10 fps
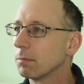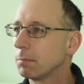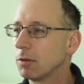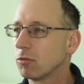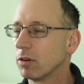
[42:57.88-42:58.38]

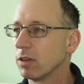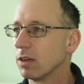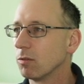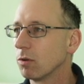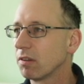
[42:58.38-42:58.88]
build
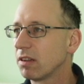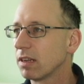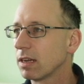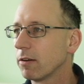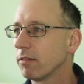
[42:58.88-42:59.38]
radio, what's it
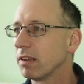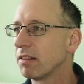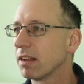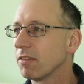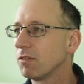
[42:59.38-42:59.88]
currently
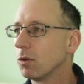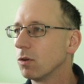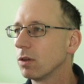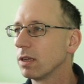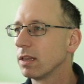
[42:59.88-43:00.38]
set
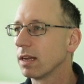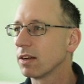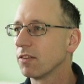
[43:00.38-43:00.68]
for in that